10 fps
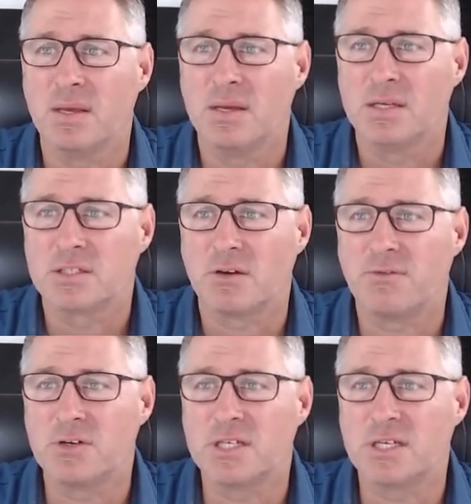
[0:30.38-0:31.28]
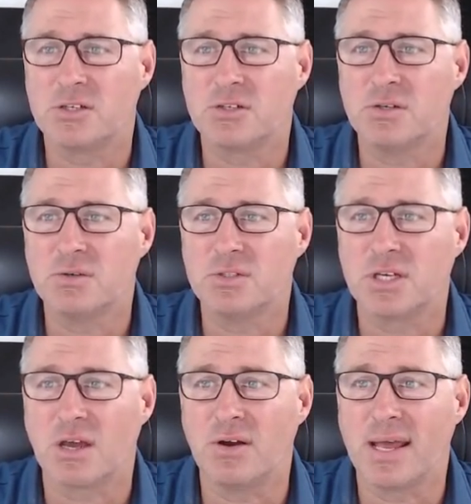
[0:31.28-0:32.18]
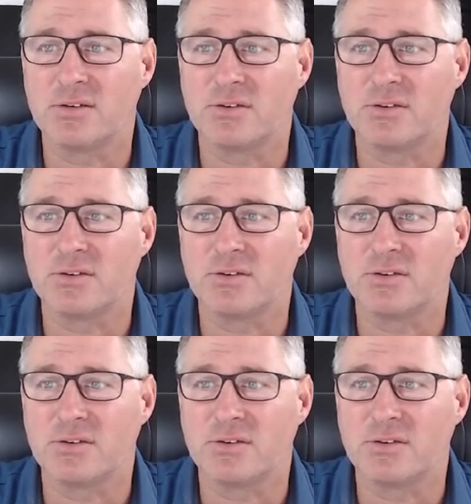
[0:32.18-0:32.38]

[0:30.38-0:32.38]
So first thing you do is you go down to